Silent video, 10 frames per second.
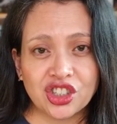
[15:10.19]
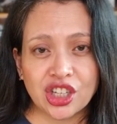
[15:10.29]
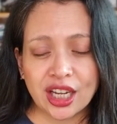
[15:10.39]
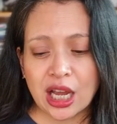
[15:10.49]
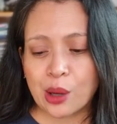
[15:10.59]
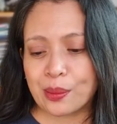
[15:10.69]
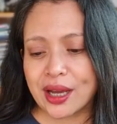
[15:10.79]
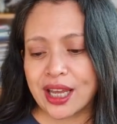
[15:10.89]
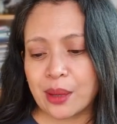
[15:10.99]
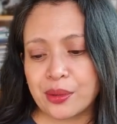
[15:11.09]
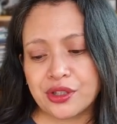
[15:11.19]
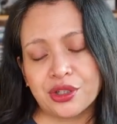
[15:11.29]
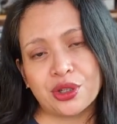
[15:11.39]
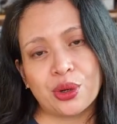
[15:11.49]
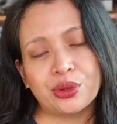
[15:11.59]
Check out my
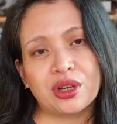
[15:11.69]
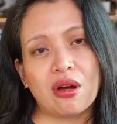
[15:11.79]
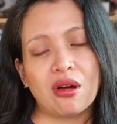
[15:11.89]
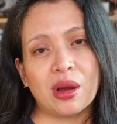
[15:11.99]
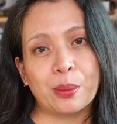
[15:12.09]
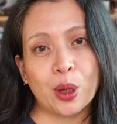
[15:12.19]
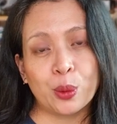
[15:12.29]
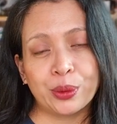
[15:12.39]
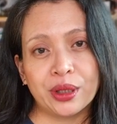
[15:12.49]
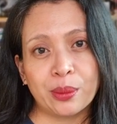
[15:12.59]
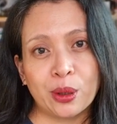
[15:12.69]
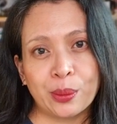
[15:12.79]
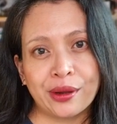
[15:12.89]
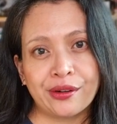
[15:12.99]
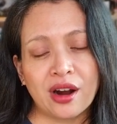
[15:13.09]
episode on Bawang Putih Bawang
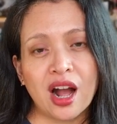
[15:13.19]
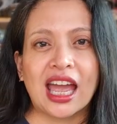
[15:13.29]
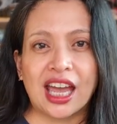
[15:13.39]
Merah